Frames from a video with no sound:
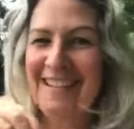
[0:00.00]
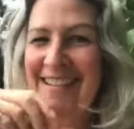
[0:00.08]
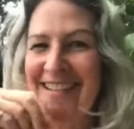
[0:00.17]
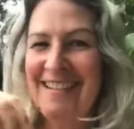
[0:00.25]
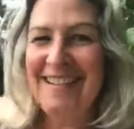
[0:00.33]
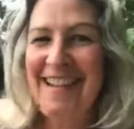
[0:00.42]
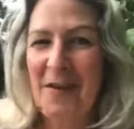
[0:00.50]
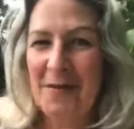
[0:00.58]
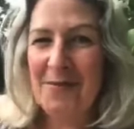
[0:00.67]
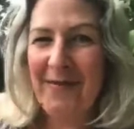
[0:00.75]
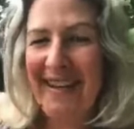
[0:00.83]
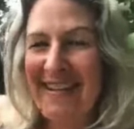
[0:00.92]
because it just
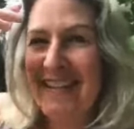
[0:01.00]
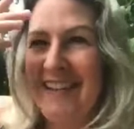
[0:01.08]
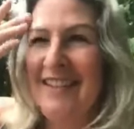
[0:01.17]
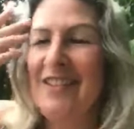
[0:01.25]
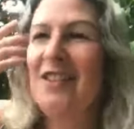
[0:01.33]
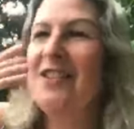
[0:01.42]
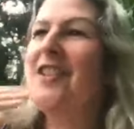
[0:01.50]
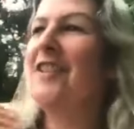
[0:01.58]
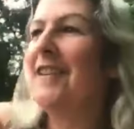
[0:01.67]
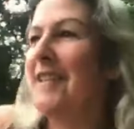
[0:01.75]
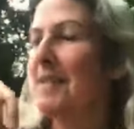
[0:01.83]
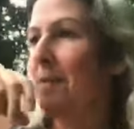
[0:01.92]
helps me to
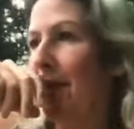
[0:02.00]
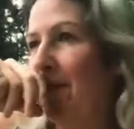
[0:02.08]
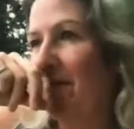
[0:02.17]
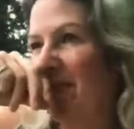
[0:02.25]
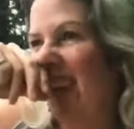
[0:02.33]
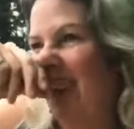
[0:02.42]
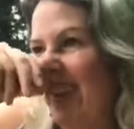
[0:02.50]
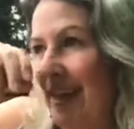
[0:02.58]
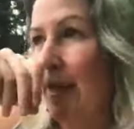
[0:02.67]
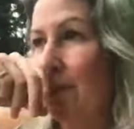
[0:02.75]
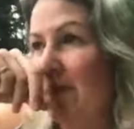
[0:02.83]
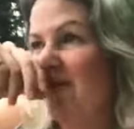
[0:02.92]
tune into it and
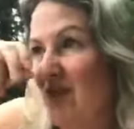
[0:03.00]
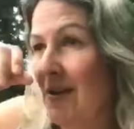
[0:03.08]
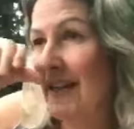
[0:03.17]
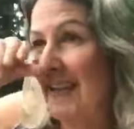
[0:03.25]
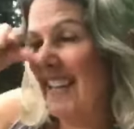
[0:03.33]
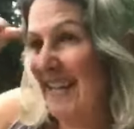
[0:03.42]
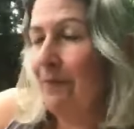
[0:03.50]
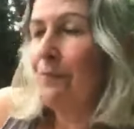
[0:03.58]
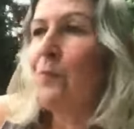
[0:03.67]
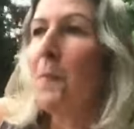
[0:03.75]
think a bit more clearly.